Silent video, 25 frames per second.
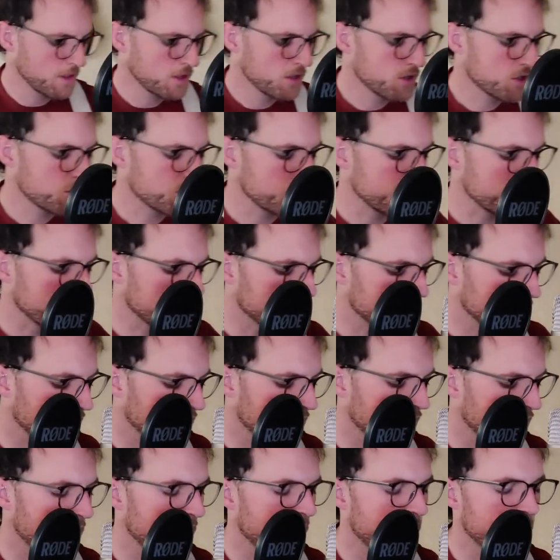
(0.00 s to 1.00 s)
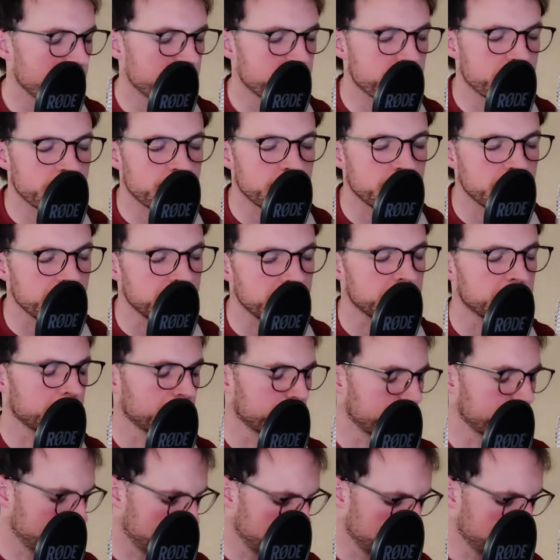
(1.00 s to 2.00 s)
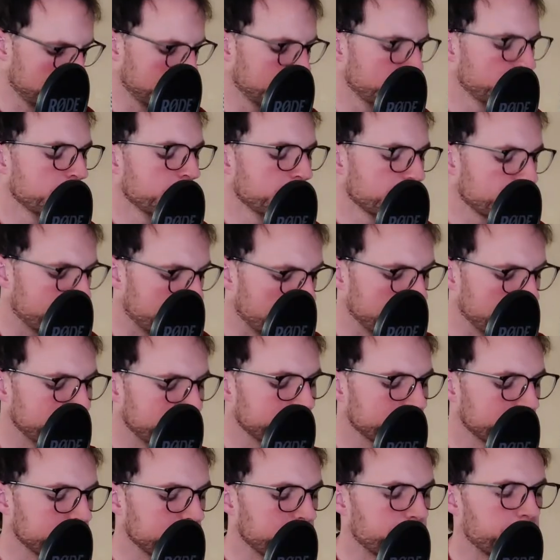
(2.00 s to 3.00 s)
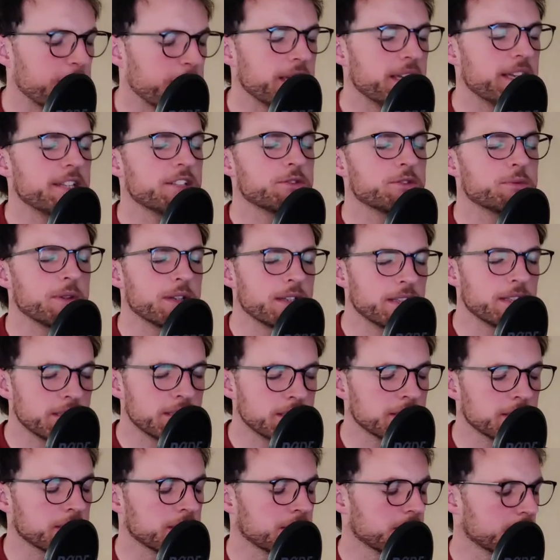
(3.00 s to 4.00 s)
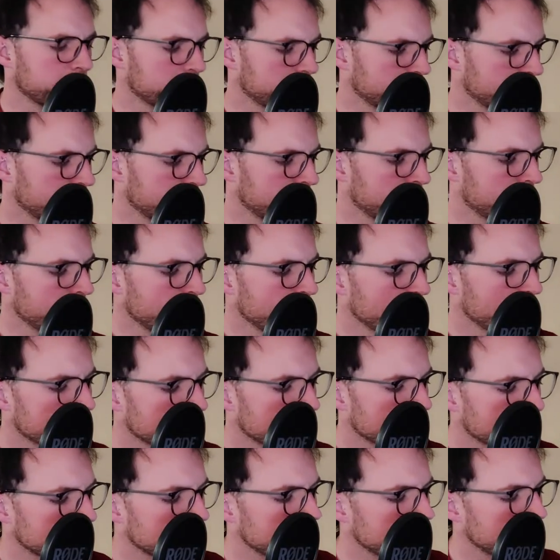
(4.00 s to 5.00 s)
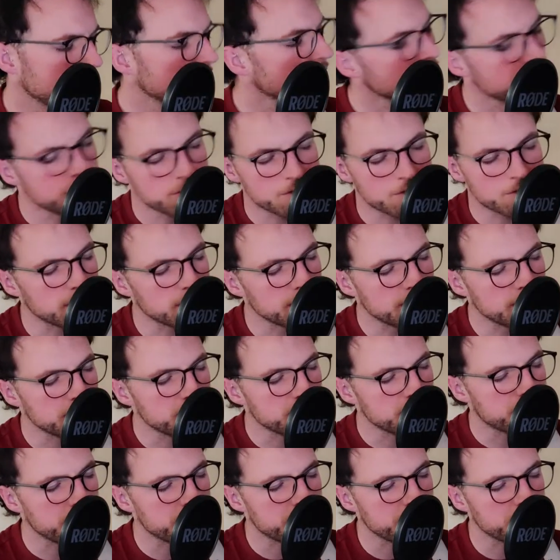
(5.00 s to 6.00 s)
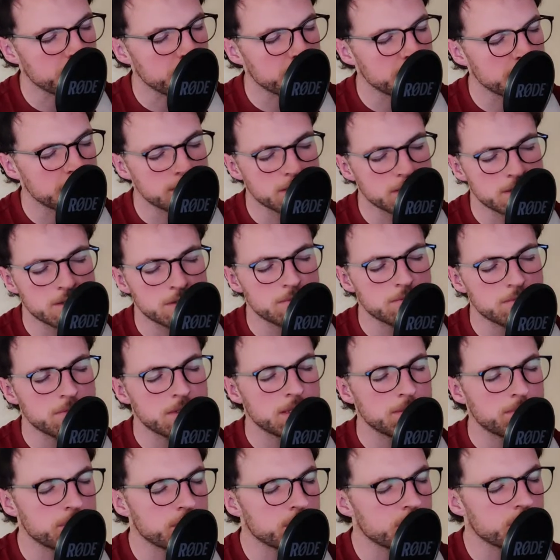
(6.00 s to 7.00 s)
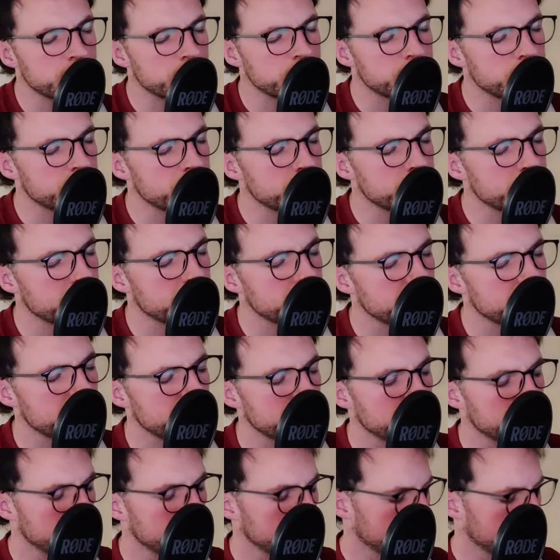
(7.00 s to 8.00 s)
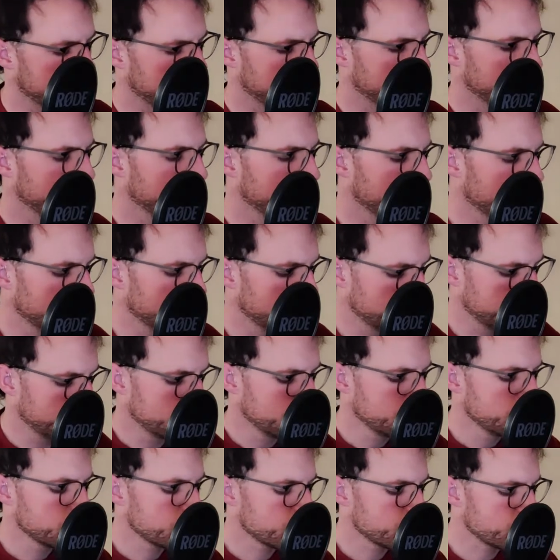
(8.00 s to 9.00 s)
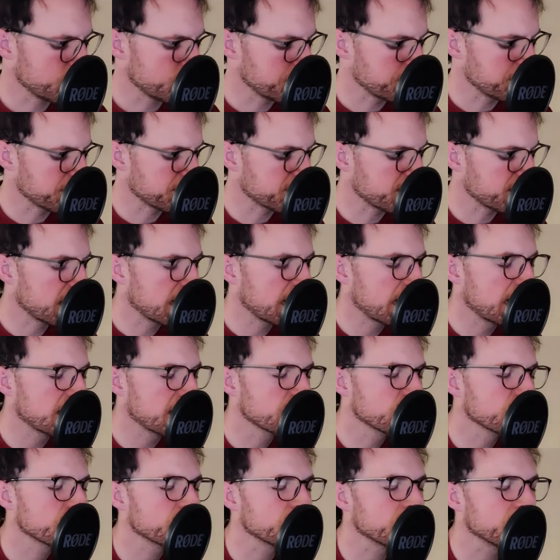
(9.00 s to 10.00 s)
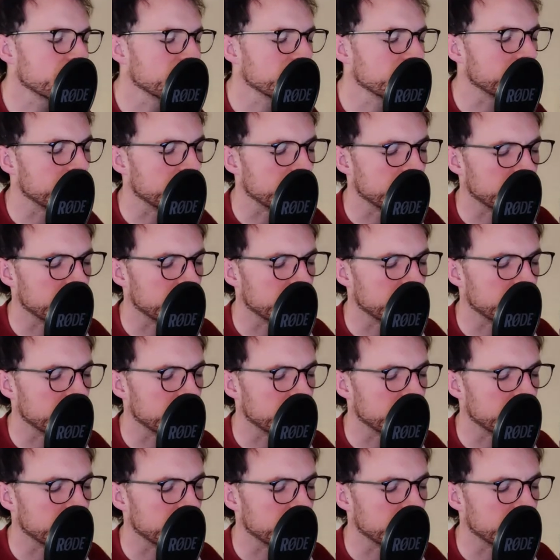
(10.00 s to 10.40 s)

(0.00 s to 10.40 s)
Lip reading: She was a rare thing, fine as a bee's wing, so fine the breath of wind might blow her away. She was a lost child,